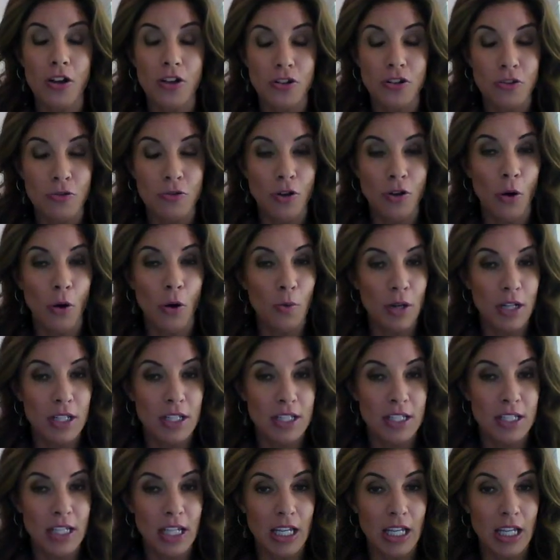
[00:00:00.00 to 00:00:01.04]
don't want
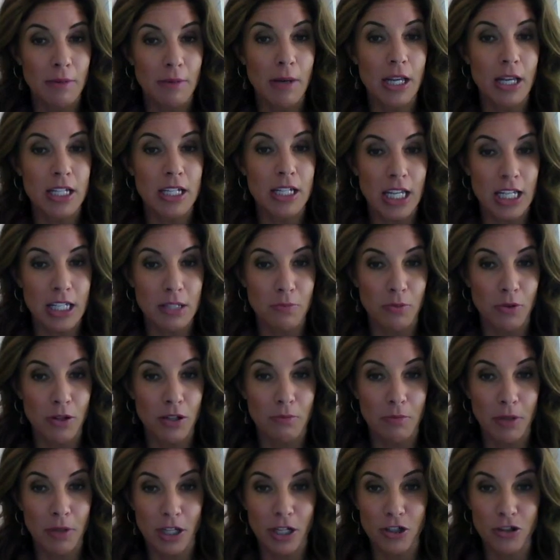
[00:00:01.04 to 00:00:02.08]
to seem
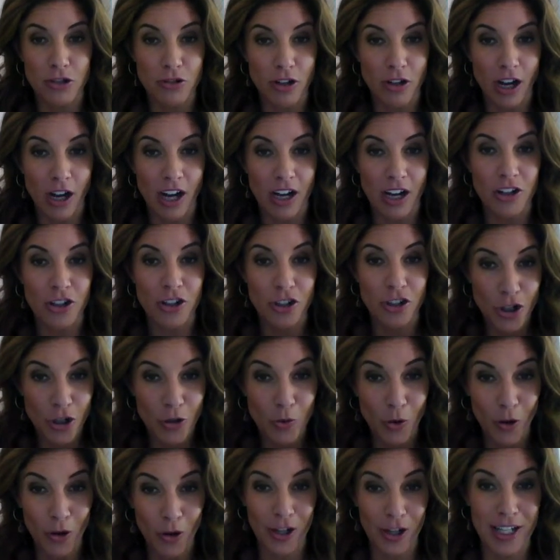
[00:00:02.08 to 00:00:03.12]
desperate, because you're not.
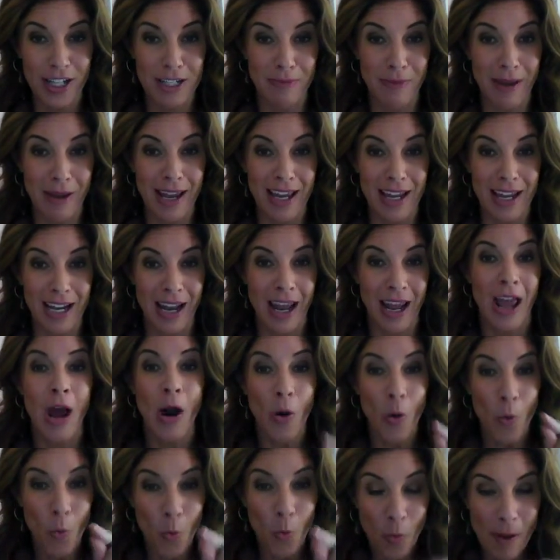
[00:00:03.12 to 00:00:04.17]
You are in demand.
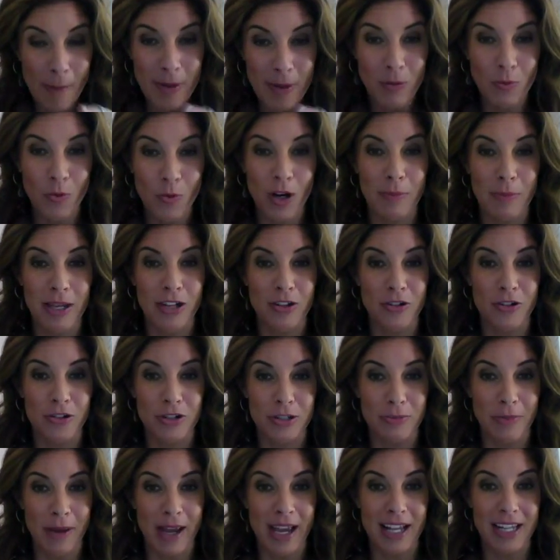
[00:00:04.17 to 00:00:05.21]
Women want to be in your
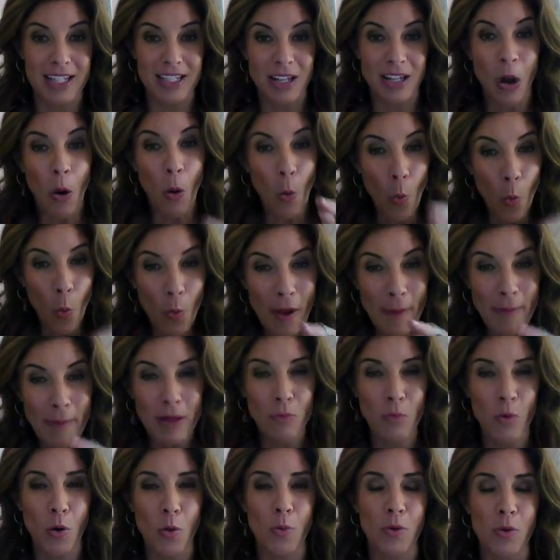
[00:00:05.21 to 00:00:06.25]
space.
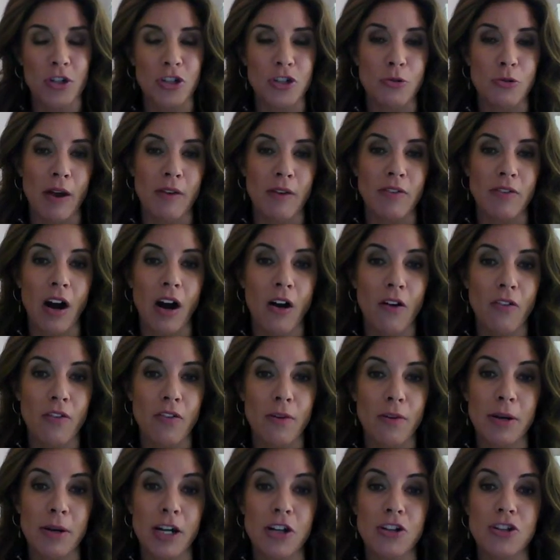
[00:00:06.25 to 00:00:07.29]
Women want what you have to offer,
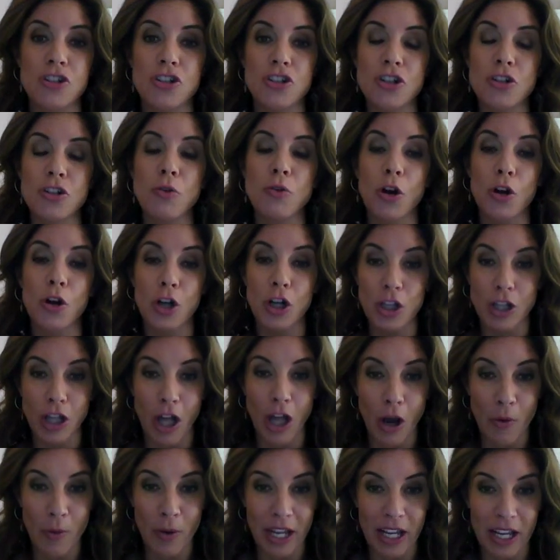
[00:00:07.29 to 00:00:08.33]
because you are
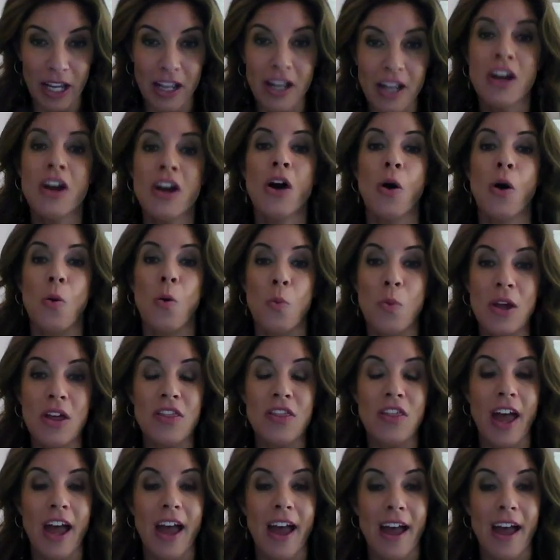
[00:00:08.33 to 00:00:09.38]
glowing with
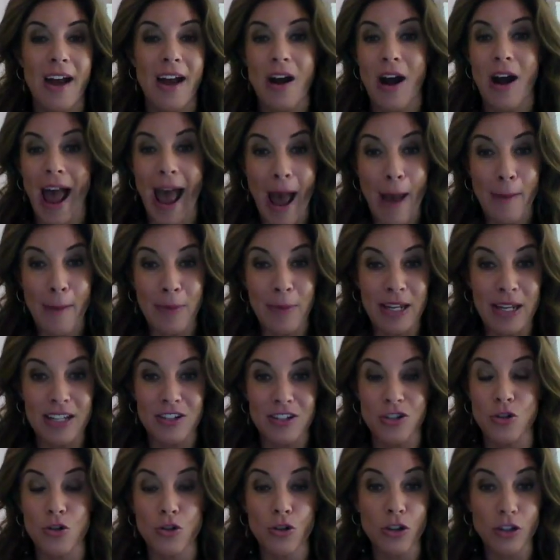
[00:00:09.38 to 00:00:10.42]
happiness.
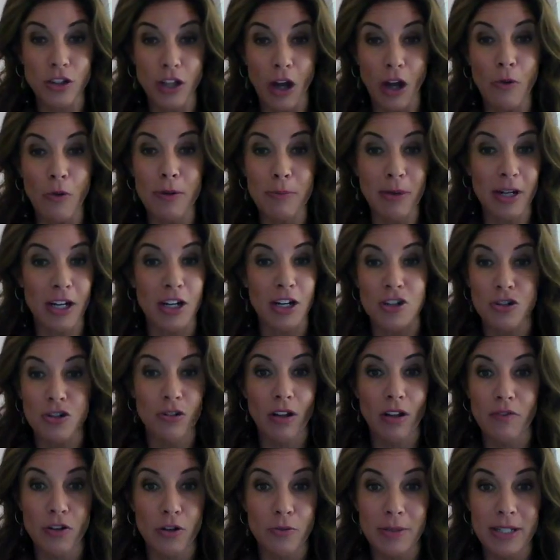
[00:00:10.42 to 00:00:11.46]
You're glowing because you
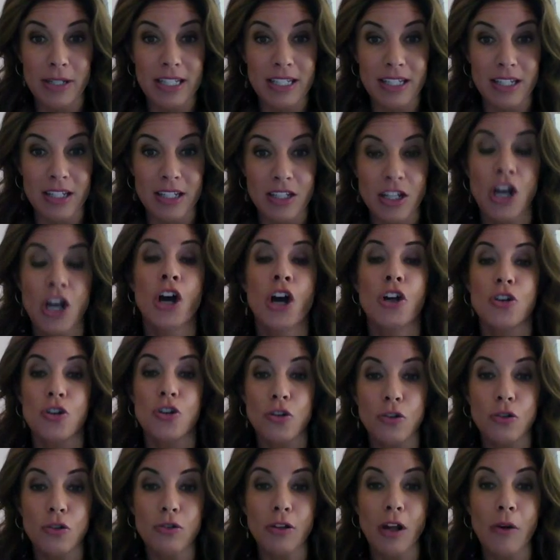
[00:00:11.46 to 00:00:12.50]
love your business.
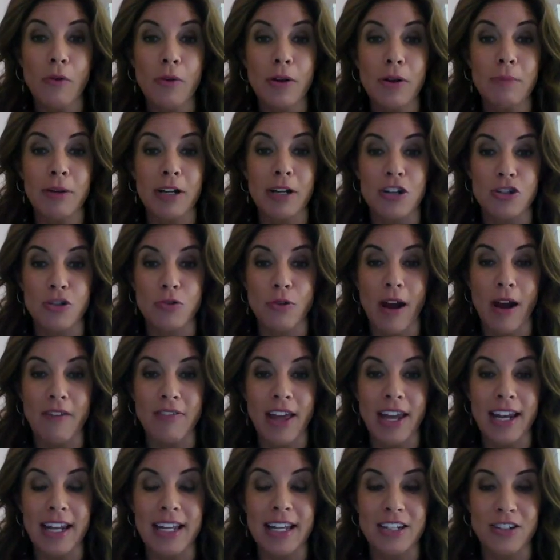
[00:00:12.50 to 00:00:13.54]
You're glowing because you have
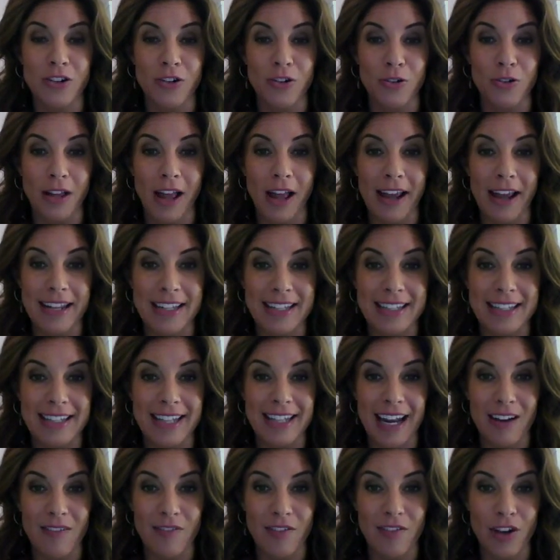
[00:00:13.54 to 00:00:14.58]
that internal light
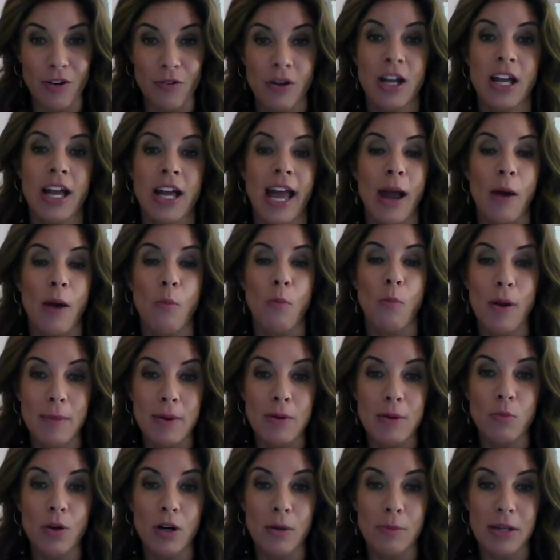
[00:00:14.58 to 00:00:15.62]
inside of you. And
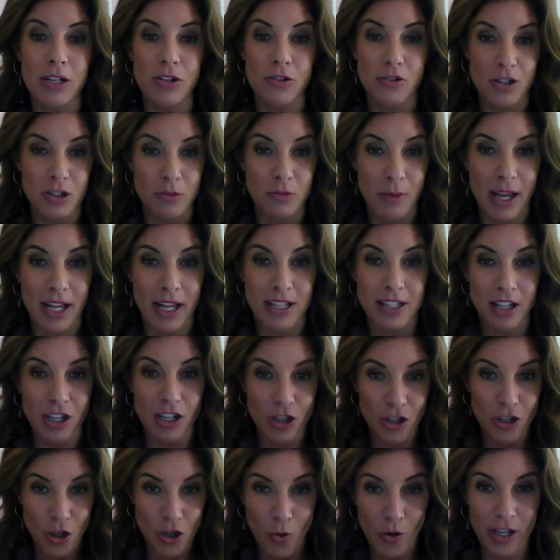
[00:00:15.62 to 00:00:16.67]
women want to be in your space.
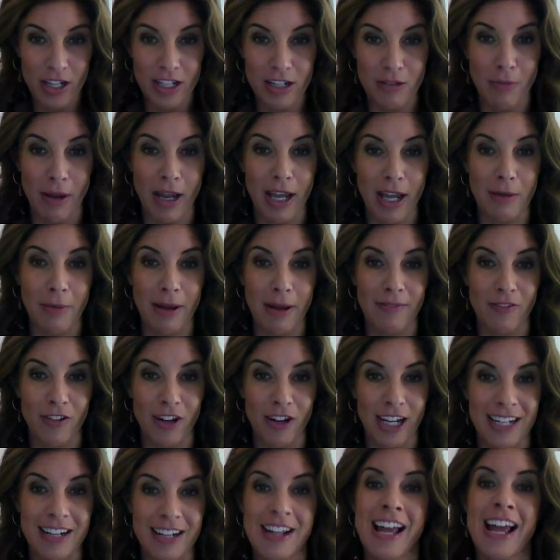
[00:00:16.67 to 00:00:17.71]
You are in demand, my
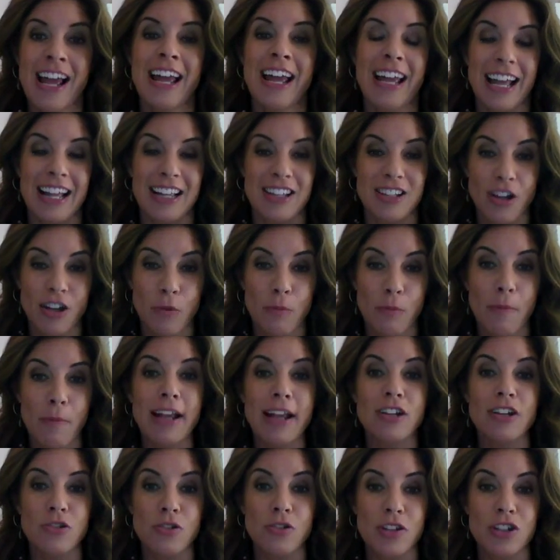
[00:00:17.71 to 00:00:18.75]
friend. And so
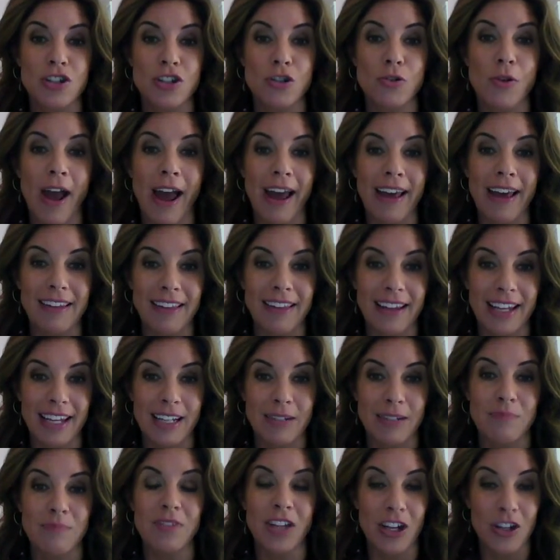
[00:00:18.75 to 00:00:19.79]
make sure that you act like
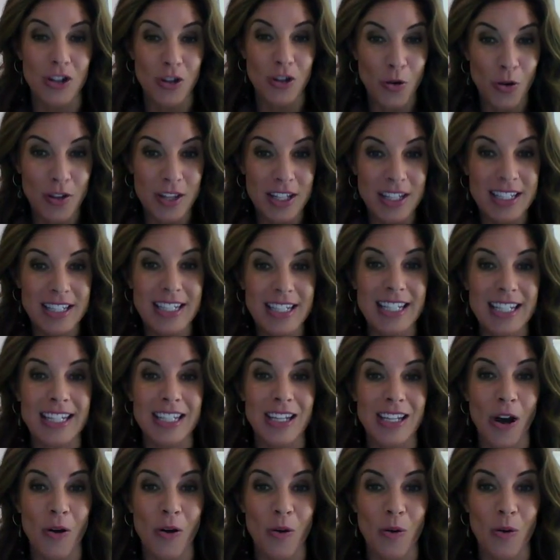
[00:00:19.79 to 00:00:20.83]
it. And you are the
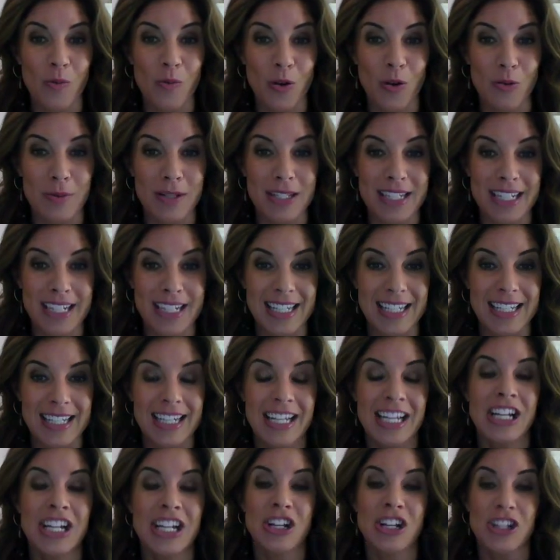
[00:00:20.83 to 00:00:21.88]
CEO of your business.
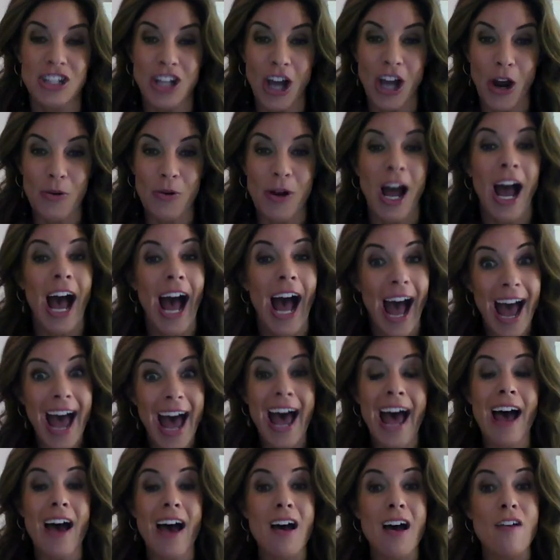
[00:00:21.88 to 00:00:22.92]
So
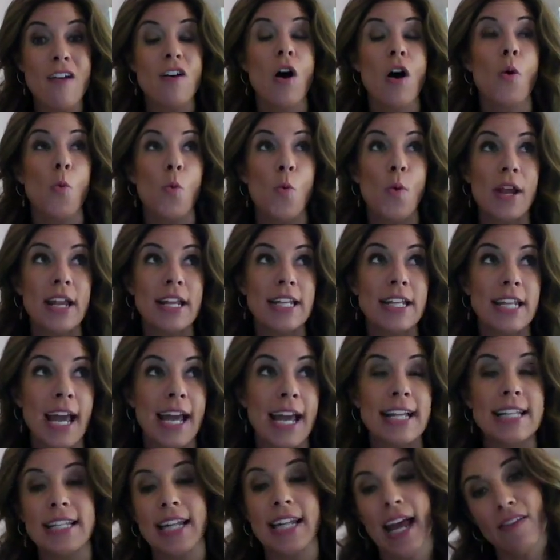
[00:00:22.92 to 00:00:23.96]
I have
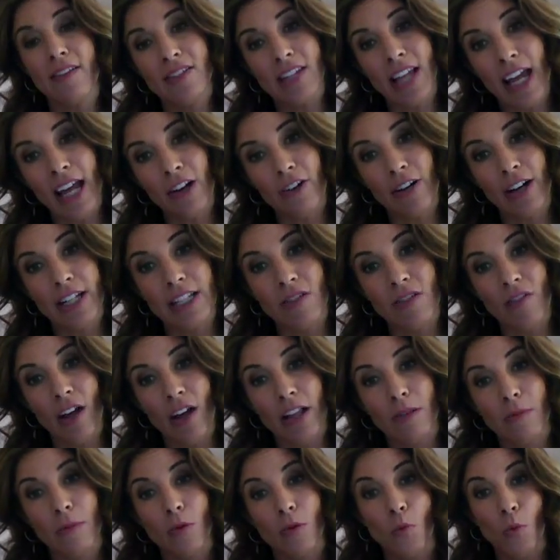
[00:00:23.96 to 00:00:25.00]
weekdays and I have Saturdays
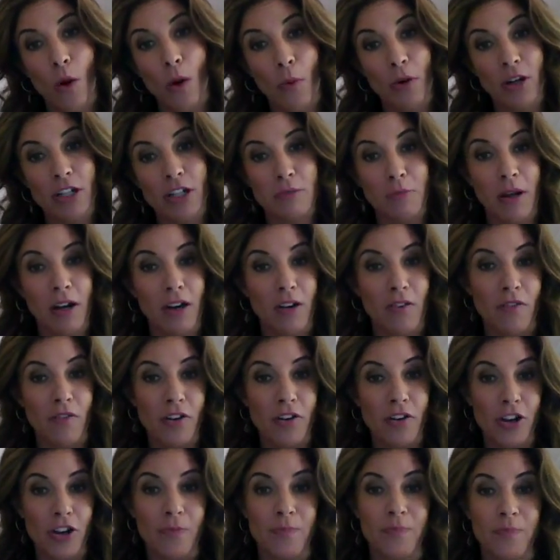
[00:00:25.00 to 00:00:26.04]
available. What works better for
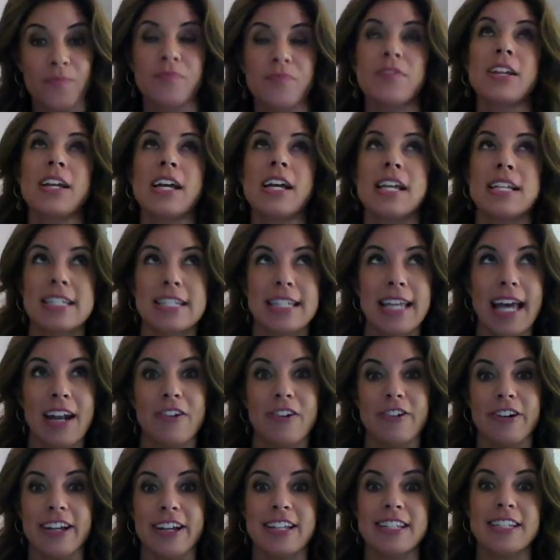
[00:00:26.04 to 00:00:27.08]
you?
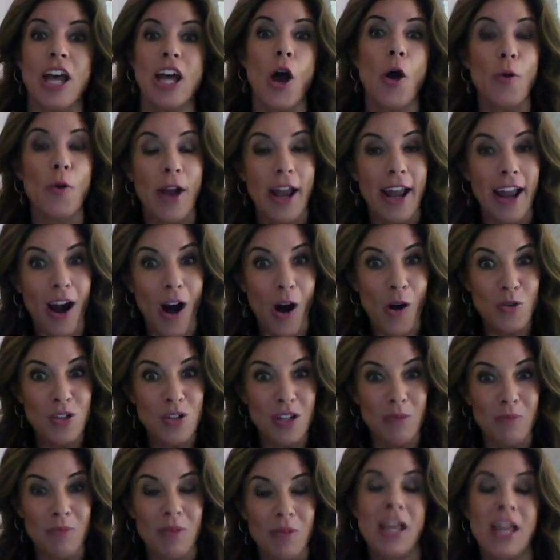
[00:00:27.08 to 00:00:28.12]
Saturdays. Okay,
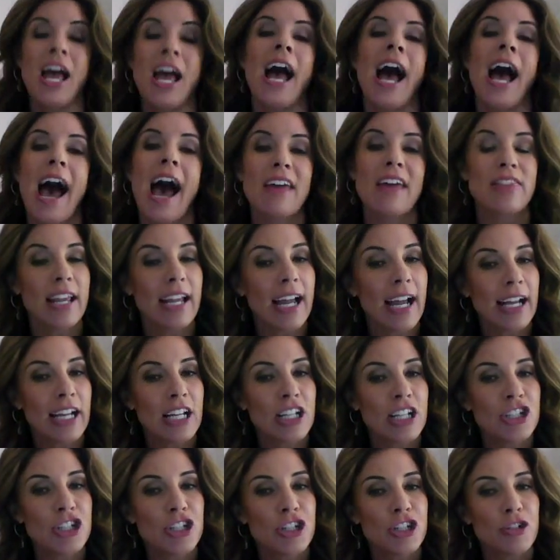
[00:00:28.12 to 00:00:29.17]
awesome. I think I
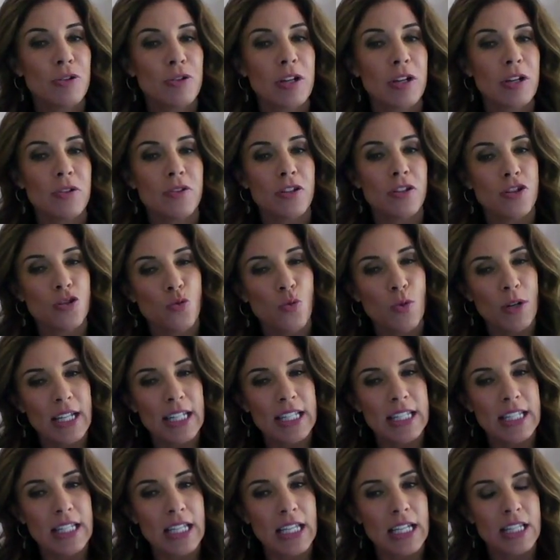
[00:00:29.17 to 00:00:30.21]
can do either the
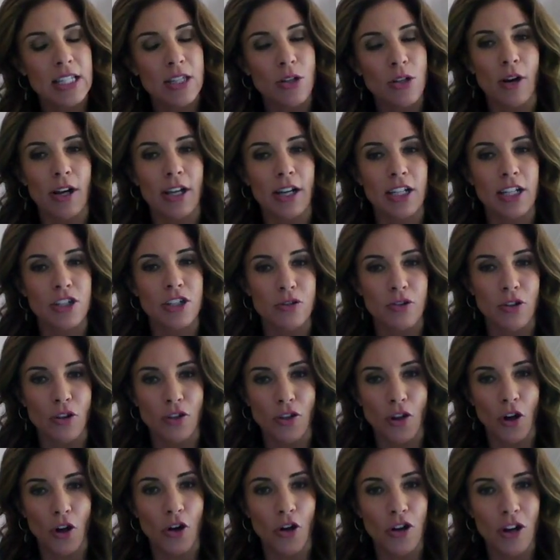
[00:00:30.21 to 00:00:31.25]
26th or I can do the
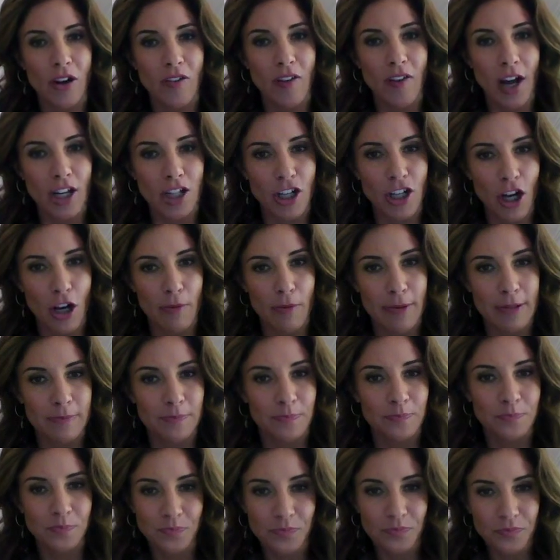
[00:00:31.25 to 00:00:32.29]
3rd of October.